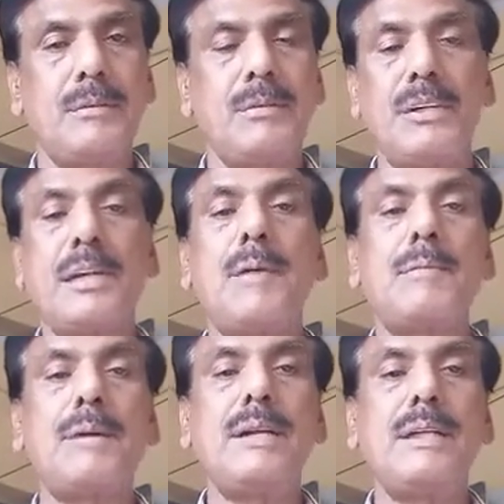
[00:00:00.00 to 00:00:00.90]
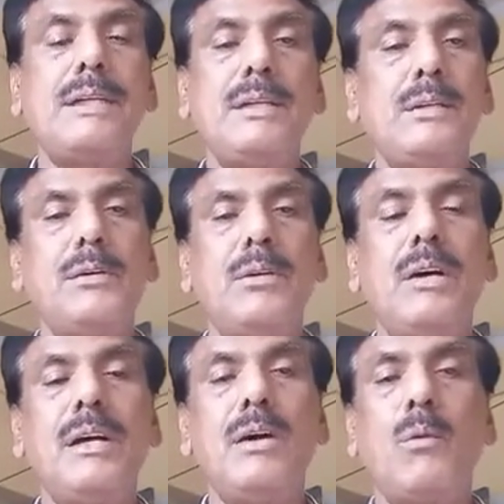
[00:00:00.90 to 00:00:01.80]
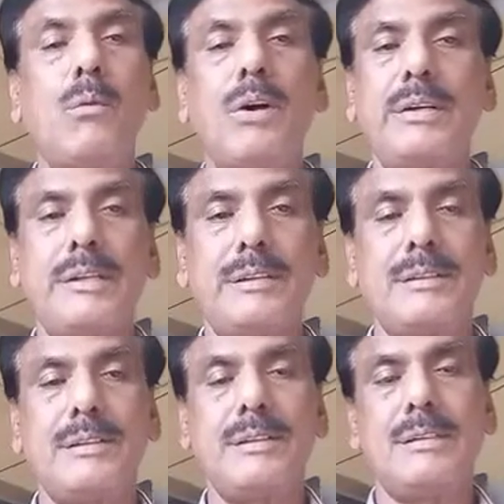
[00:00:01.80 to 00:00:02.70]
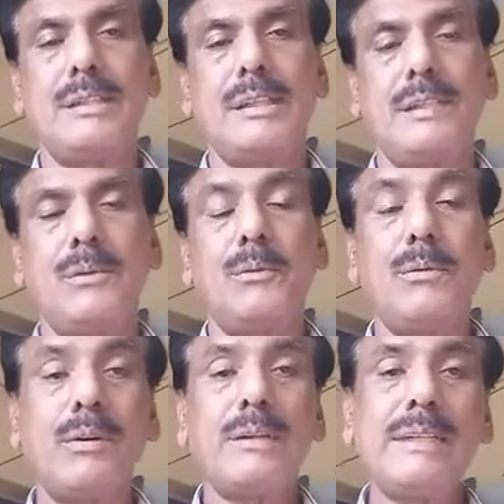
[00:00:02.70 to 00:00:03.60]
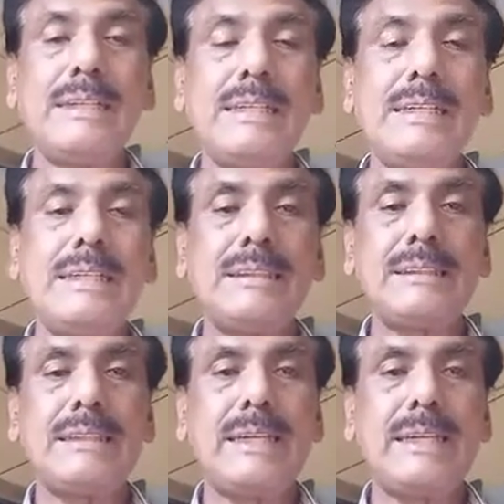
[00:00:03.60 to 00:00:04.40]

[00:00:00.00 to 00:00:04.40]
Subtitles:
For example, water. Water is